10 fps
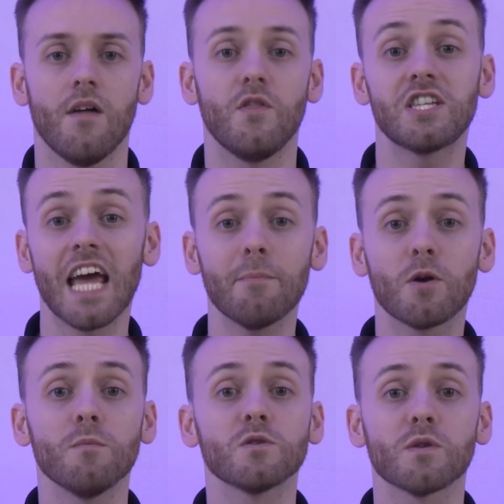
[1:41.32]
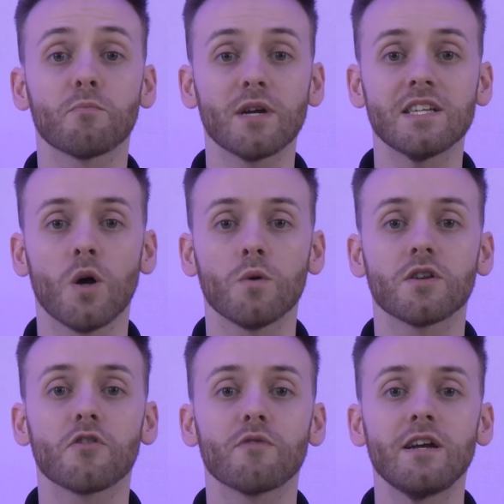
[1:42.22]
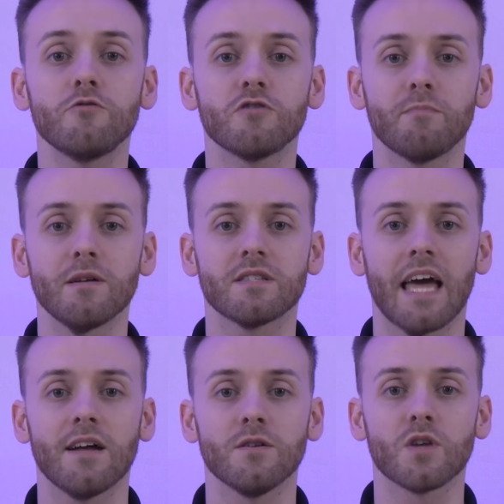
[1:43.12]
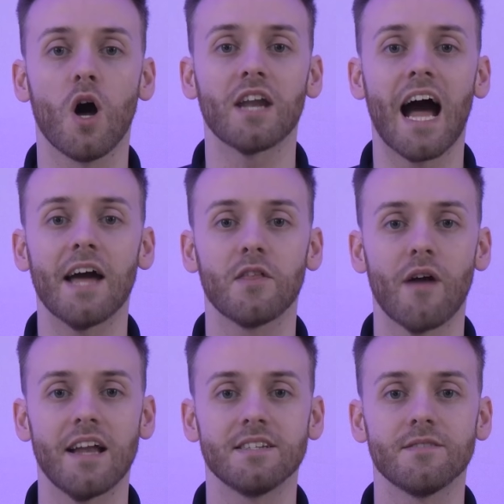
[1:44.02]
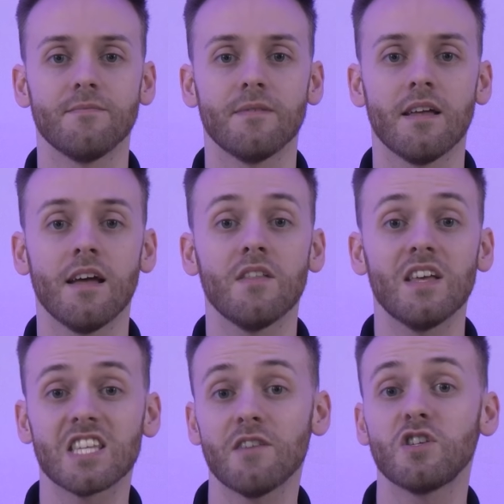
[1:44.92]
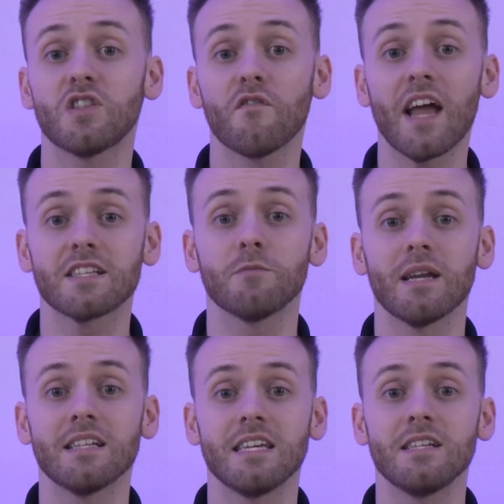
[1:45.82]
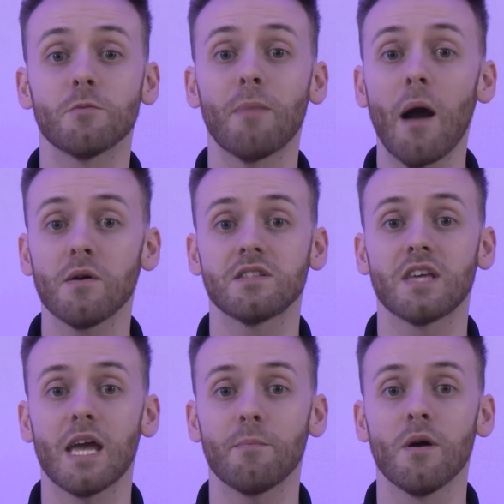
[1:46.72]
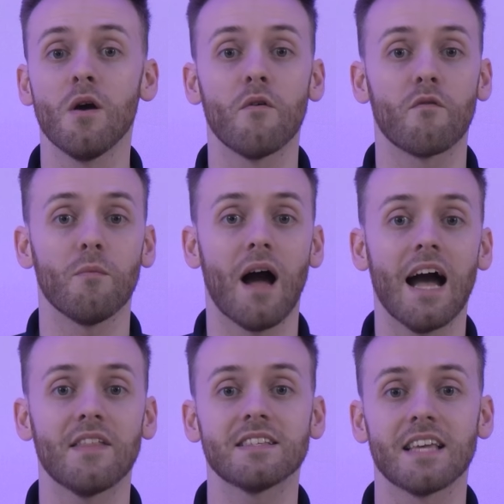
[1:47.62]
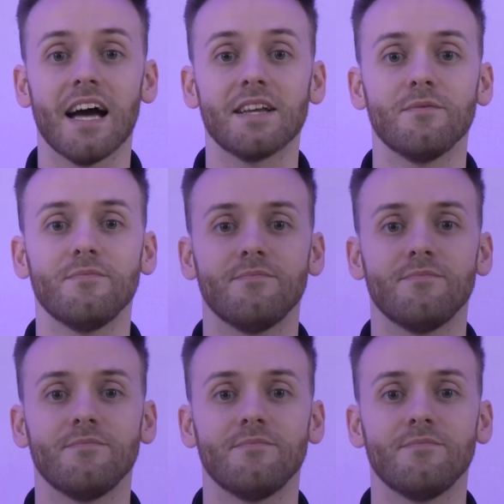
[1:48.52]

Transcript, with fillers: The tape comes with pre-soldered 300 mil tails on either end. This gives you the flexibility to power the tape from either side.